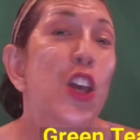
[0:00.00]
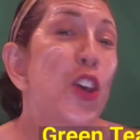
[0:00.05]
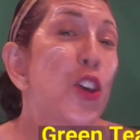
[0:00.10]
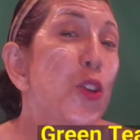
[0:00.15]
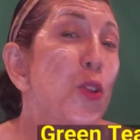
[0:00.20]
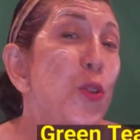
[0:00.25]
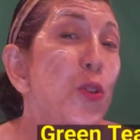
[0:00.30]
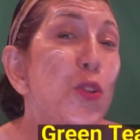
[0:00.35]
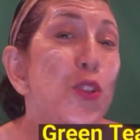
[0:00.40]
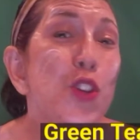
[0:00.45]

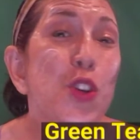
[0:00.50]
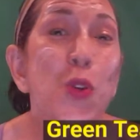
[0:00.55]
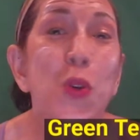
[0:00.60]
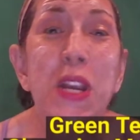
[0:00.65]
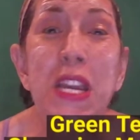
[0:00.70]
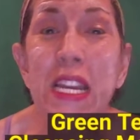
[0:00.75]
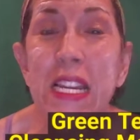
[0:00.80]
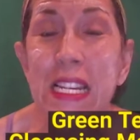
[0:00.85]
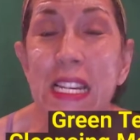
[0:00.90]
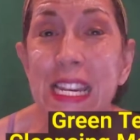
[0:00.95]
Use
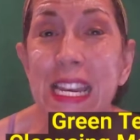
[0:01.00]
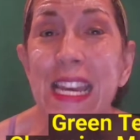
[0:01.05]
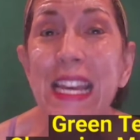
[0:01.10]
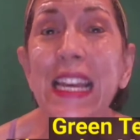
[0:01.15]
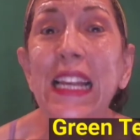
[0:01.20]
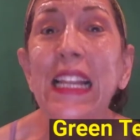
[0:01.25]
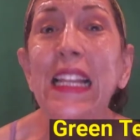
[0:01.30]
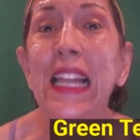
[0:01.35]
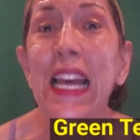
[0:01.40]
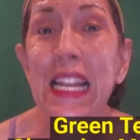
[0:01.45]
green tea
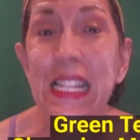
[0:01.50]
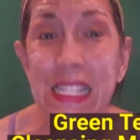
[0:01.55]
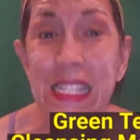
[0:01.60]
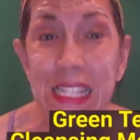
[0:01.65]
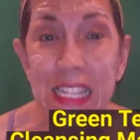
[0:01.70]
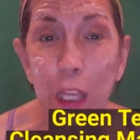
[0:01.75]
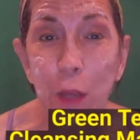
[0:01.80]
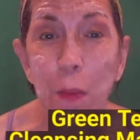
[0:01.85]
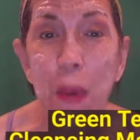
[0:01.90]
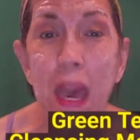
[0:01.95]

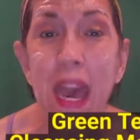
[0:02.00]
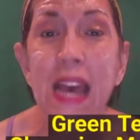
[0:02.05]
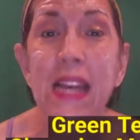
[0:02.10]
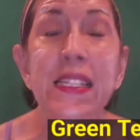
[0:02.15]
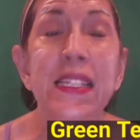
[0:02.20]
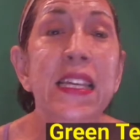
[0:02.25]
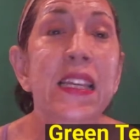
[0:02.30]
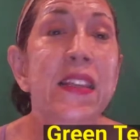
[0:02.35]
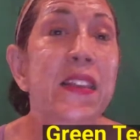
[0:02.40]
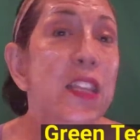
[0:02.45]
cleansing
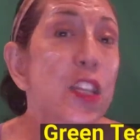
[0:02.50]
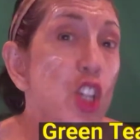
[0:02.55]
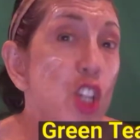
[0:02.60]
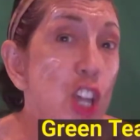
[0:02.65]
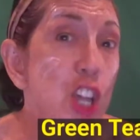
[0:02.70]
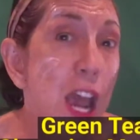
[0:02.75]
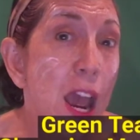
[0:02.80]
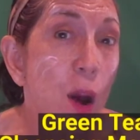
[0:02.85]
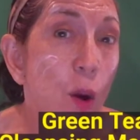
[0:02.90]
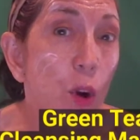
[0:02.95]
mask in the
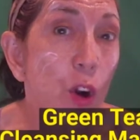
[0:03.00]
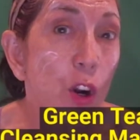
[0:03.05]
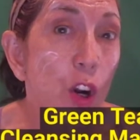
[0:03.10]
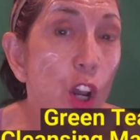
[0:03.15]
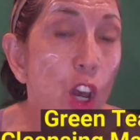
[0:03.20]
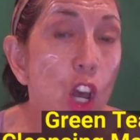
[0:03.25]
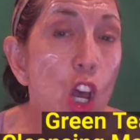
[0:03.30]
shower.